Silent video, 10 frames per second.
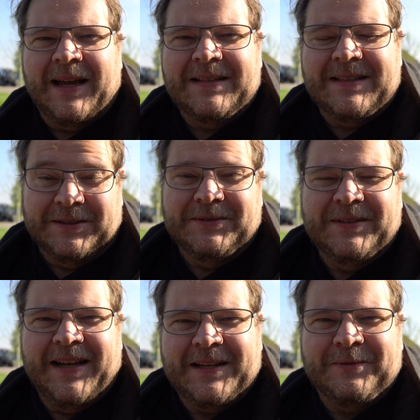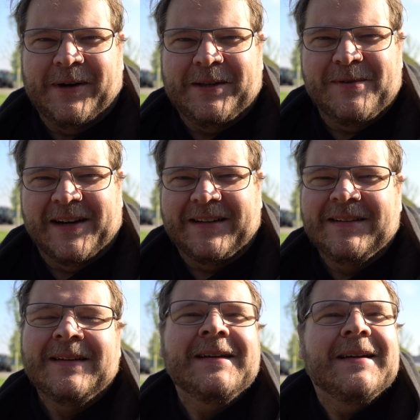I still feel like 21.
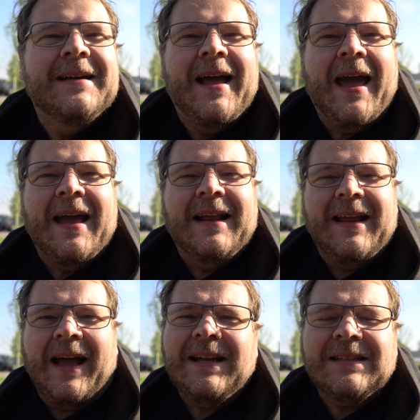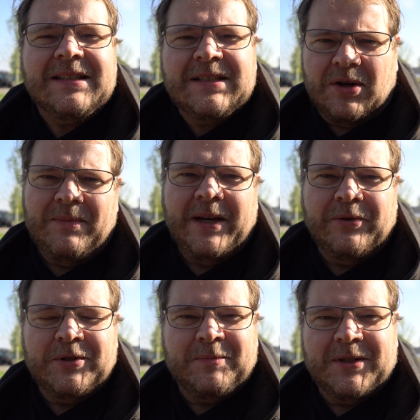And I got so
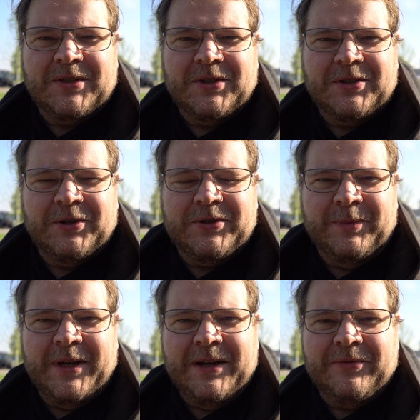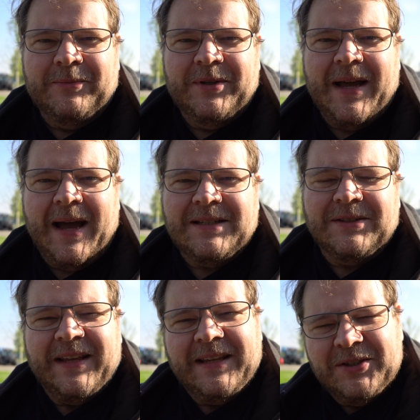many responses on social media from you guys,
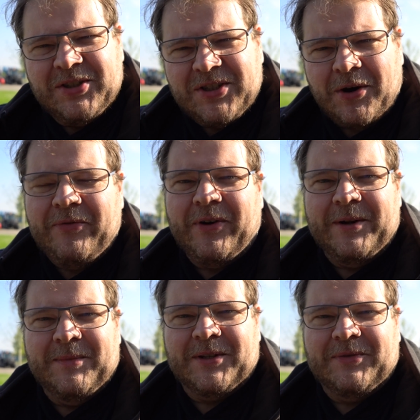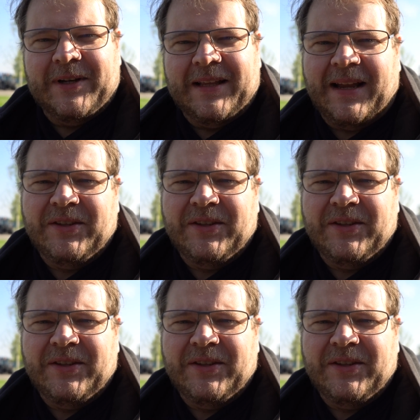so thank you so very much for that.